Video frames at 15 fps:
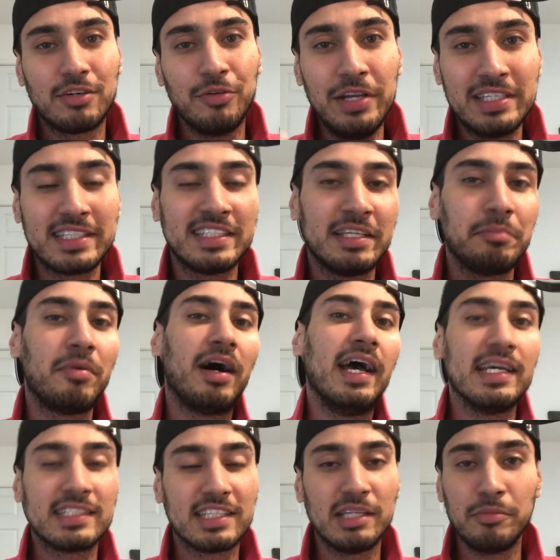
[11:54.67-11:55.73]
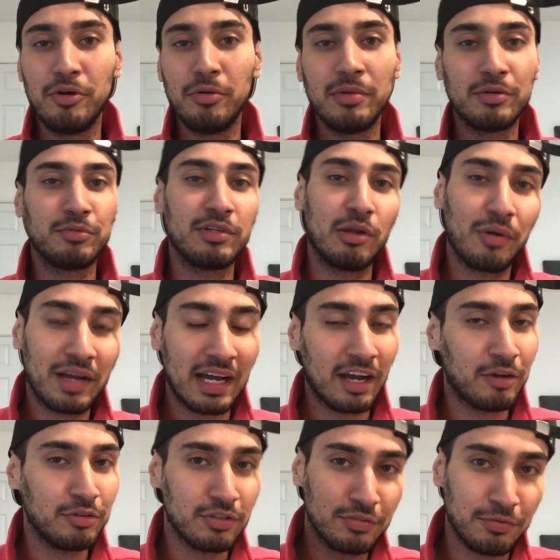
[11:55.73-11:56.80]
a recency bias at the moment with
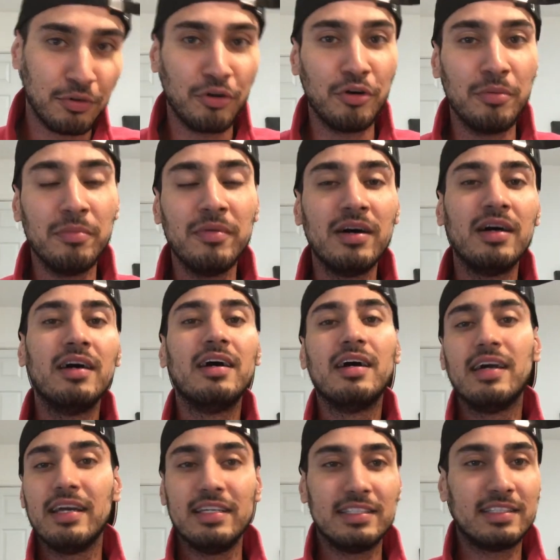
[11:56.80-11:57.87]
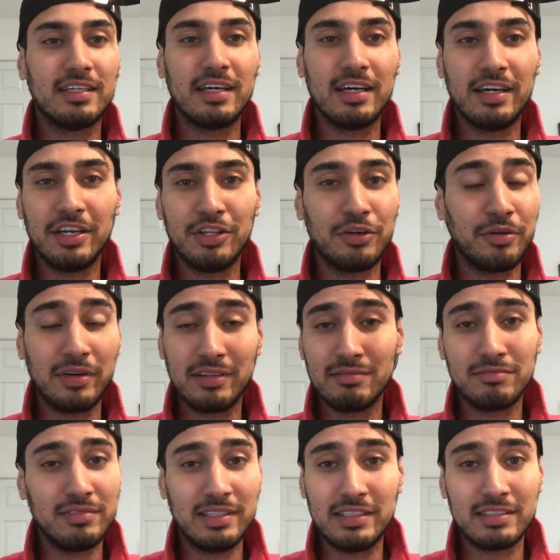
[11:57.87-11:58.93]
Lukaku's form. It's
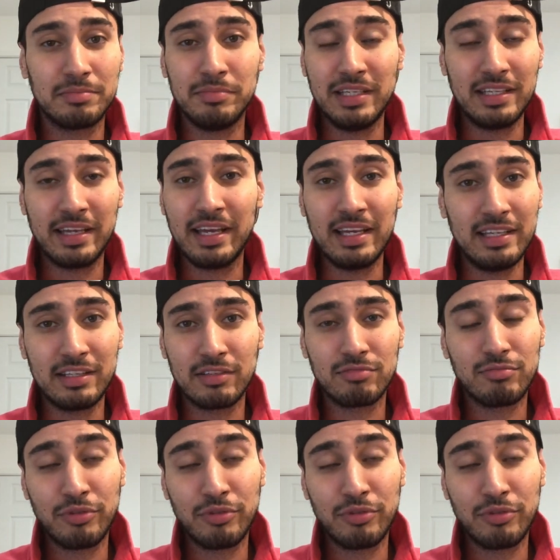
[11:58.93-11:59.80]
been hitting